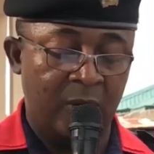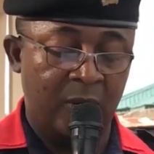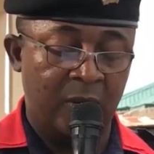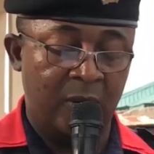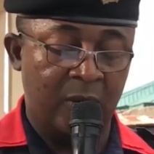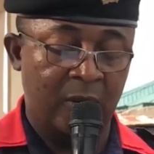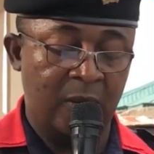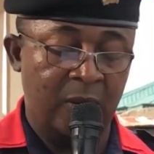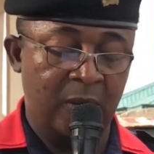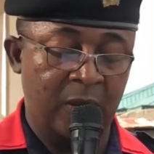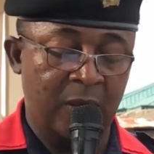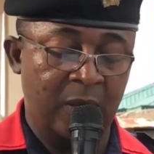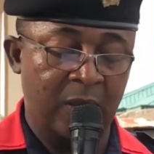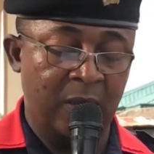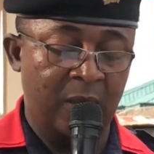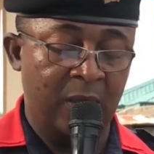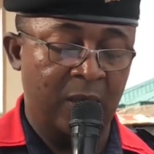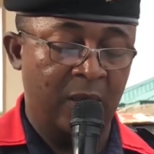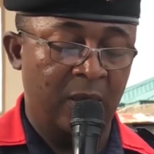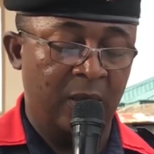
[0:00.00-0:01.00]

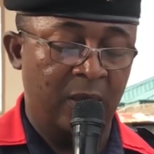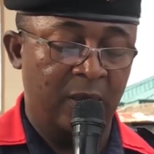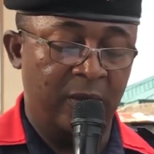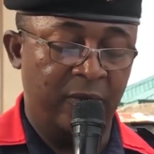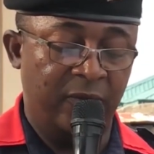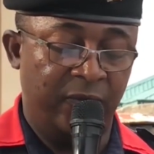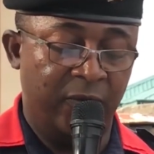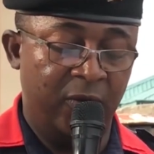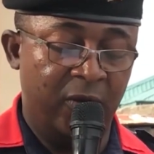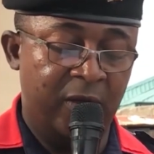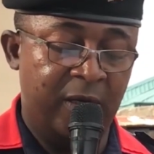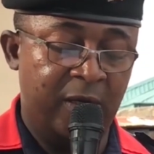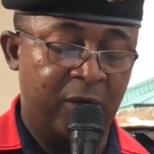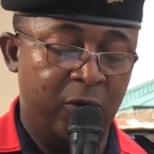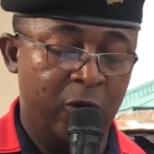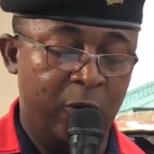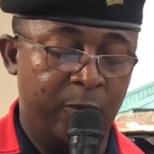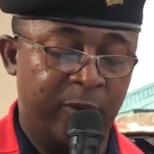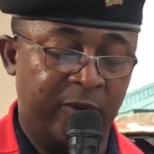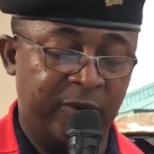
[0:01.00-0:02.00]
The
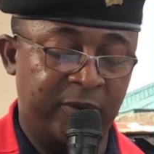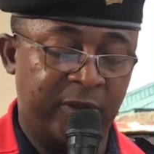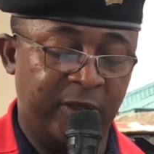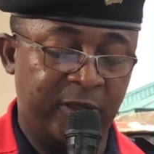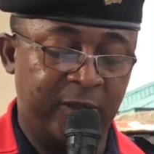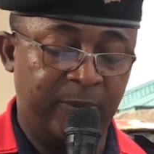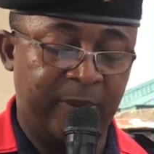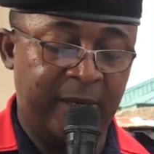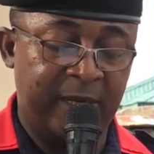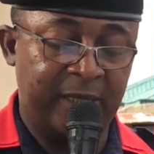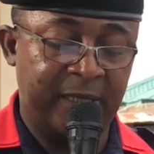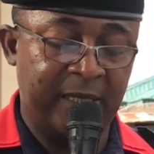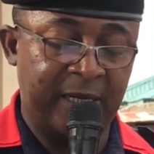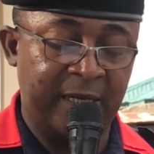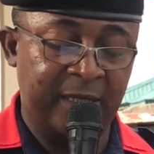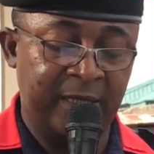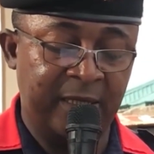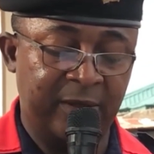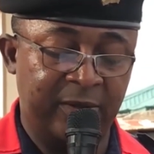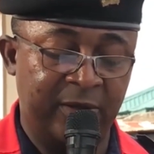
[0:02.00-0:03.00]
following group of
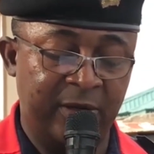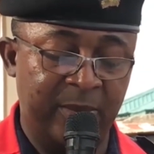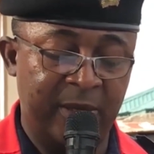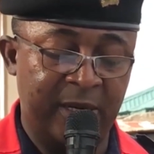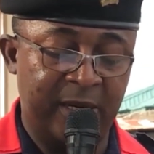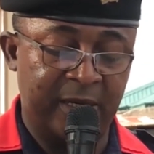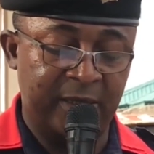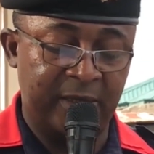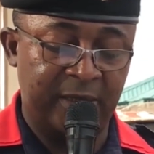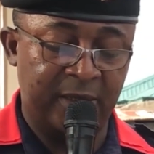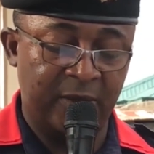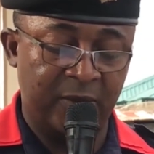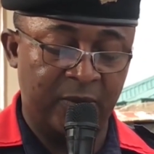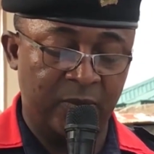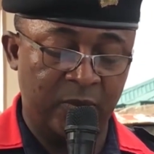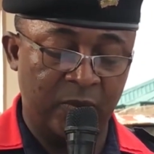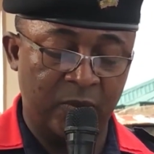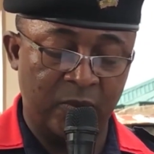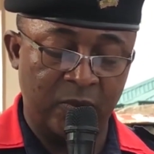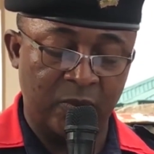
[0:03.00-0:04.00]
suspected
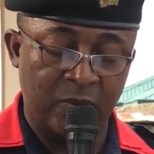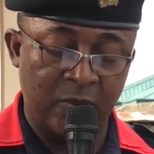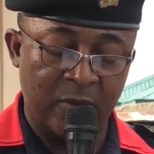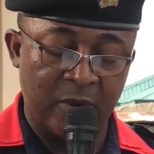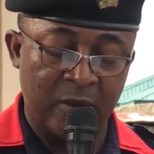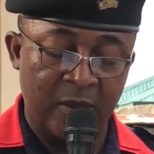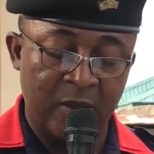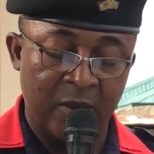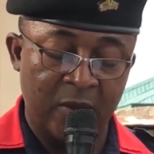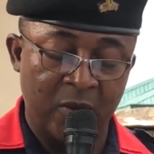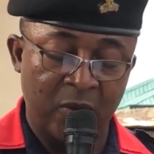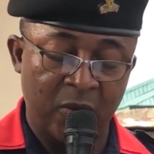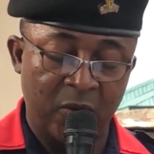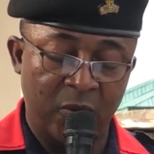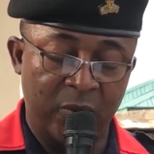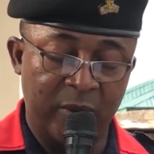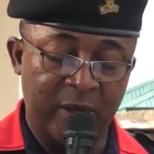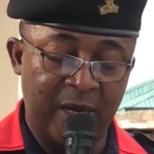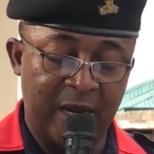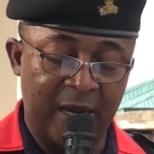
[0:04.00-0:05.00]
criminals
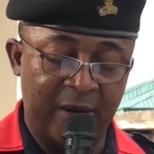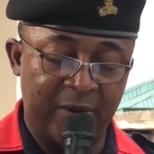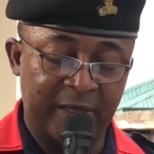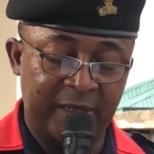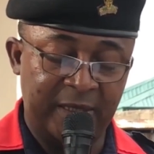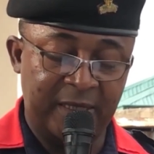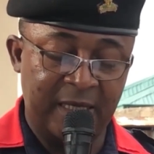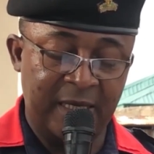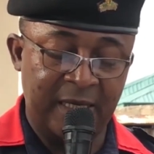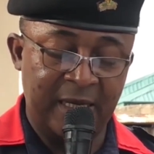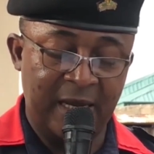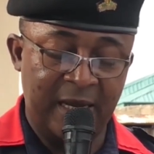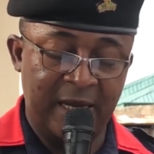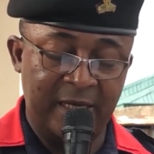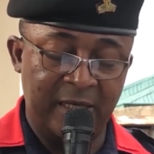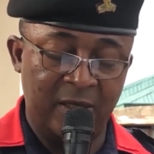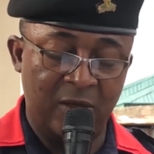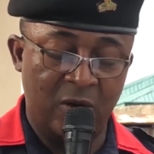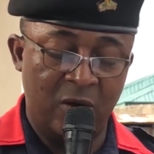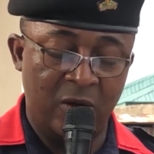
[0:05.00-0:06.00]
were arrested
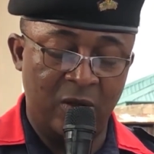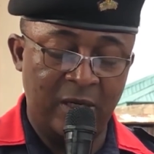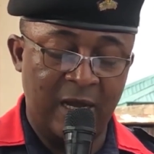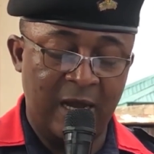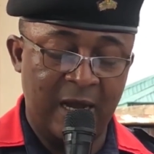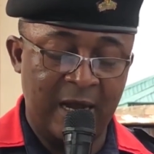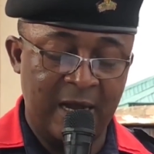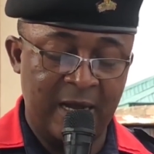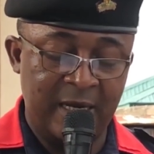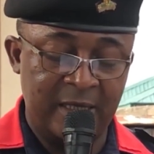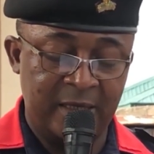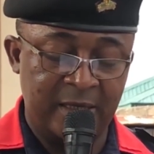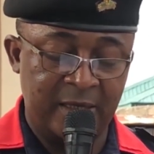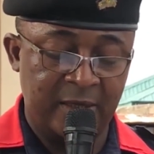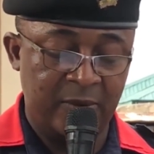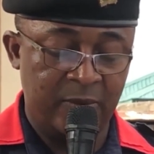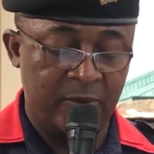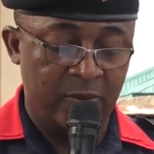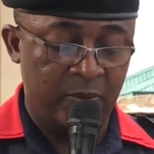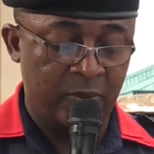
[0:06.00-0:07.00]
at the odd
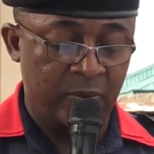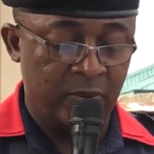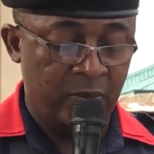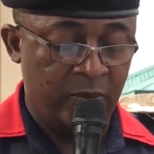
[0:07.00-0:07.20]
hours